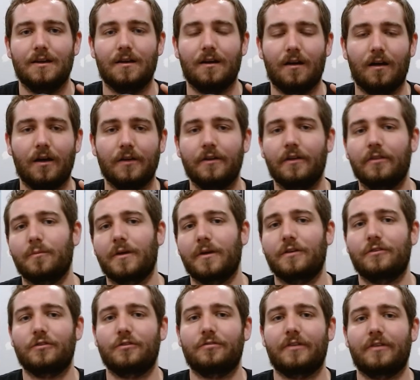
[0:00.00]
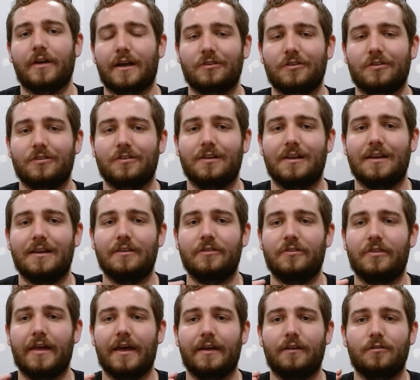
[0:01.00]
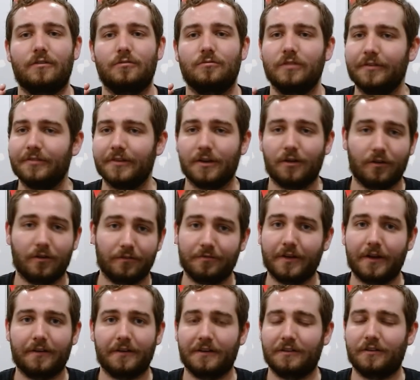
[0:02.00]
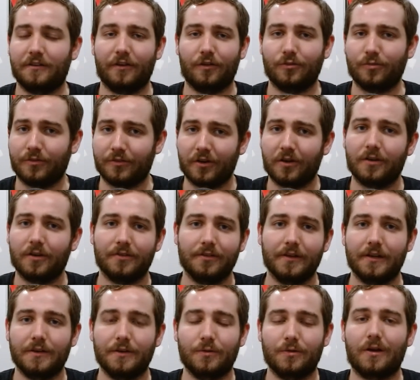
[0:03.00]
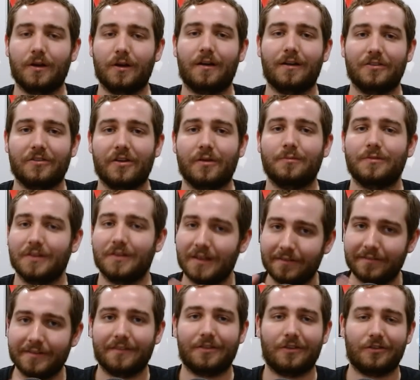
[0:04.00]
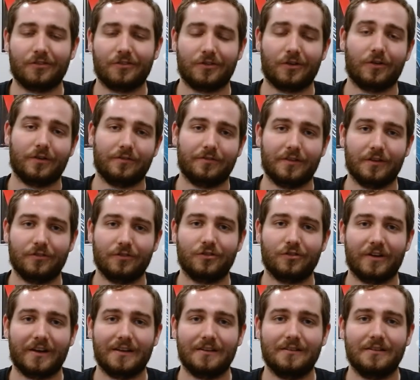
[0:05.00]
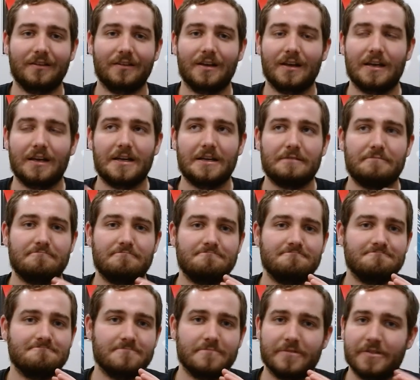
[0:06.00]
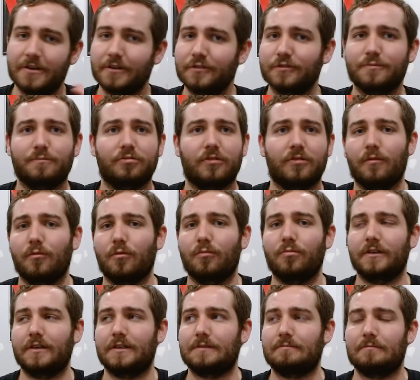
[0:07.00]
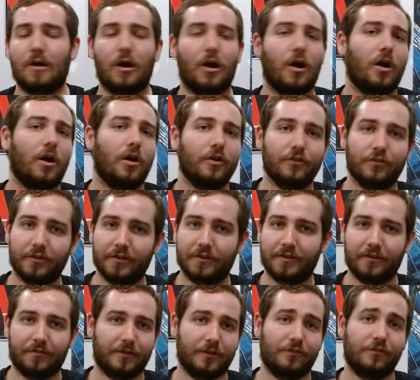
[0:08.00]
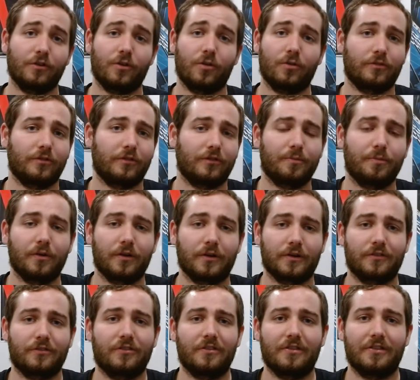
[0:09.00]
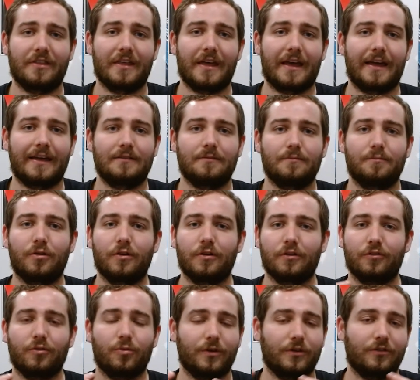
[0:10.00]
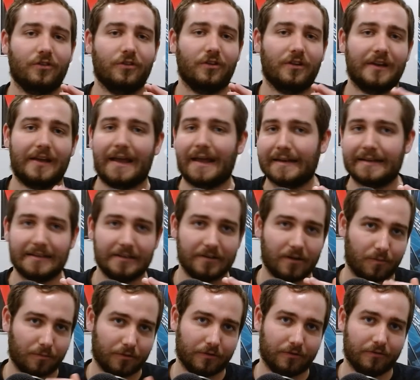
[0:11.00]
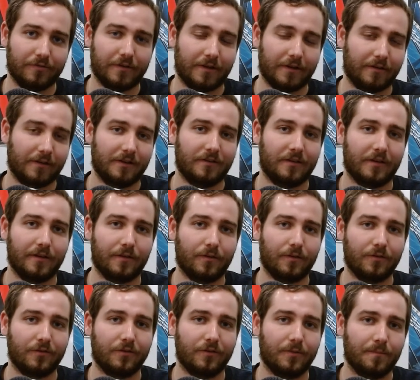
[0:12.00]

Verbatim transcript: Another major factor is that riffing on fairy tales was hardly a new concept even at the start of this trend. There's probably a hundred different children's books that put a twist on any number of fairy tales.